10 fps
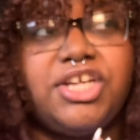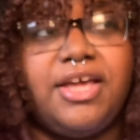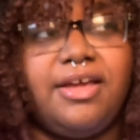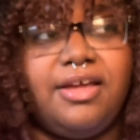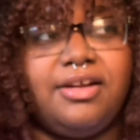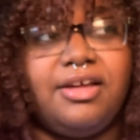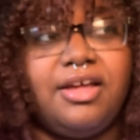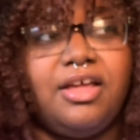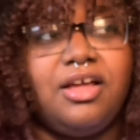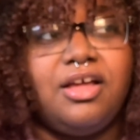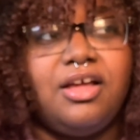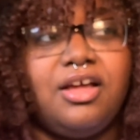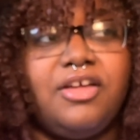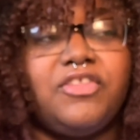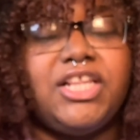and
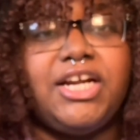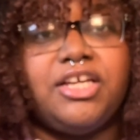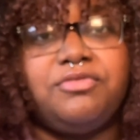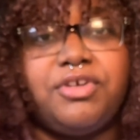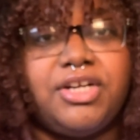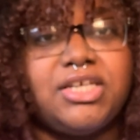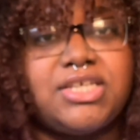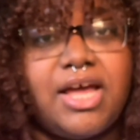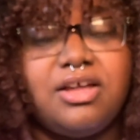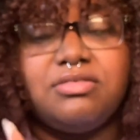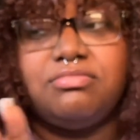the lady at the front desk had